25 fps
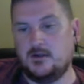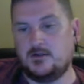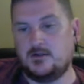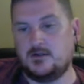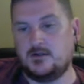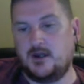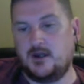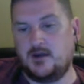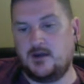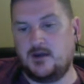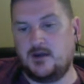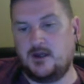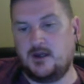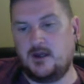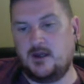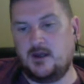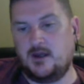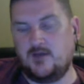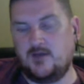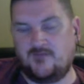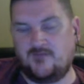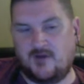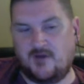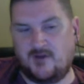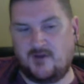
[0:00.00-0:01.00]
So,
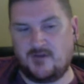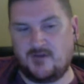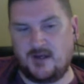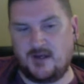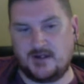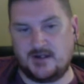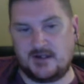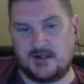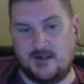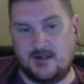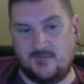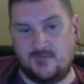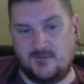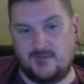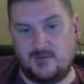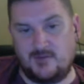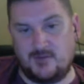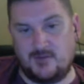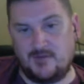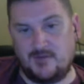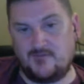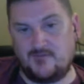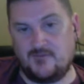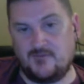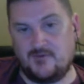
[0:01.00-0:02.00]
yeah, 5 out of 10 for the
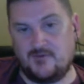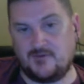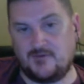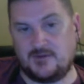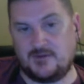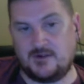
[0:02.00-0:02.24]
midfield